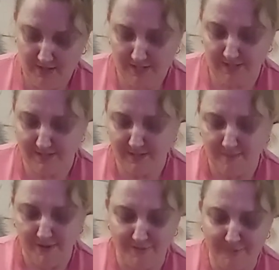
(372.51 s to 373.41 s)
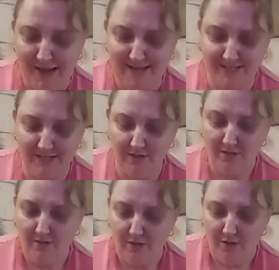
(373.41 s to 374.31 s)
is a bit of padding
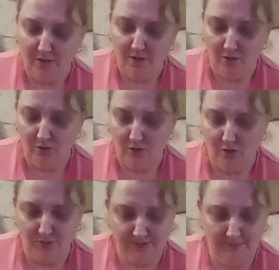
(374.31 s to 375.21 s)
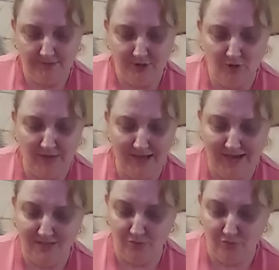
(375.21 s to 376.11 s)
or something on the
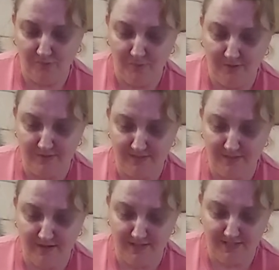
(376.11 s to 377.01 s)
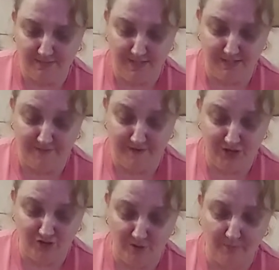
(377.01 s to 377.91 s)
handle, because it's very
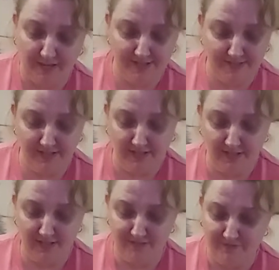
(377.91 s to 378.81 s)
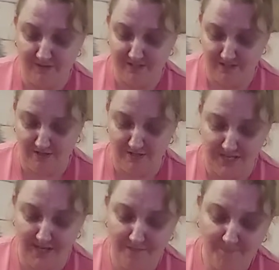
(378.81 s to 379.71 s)
strong plastic, it is very
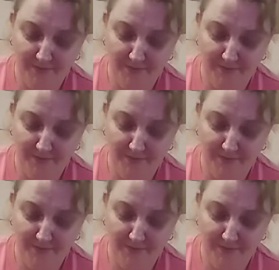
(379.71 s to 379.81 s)
sturdy,